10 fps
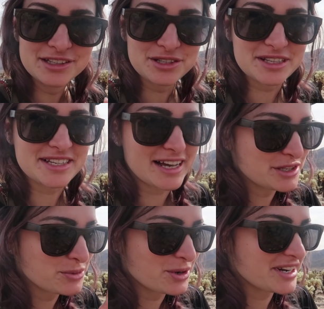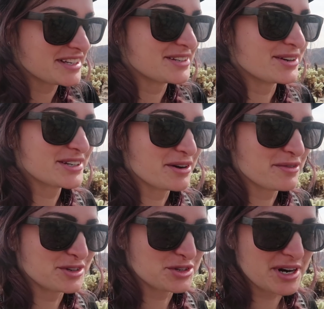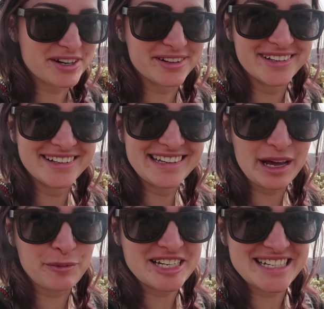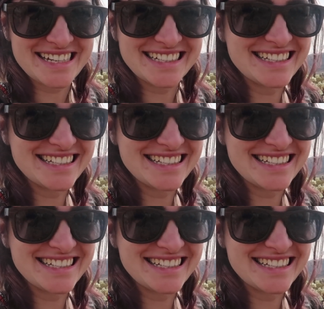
So the signs warned us not to go off the trail, and we did.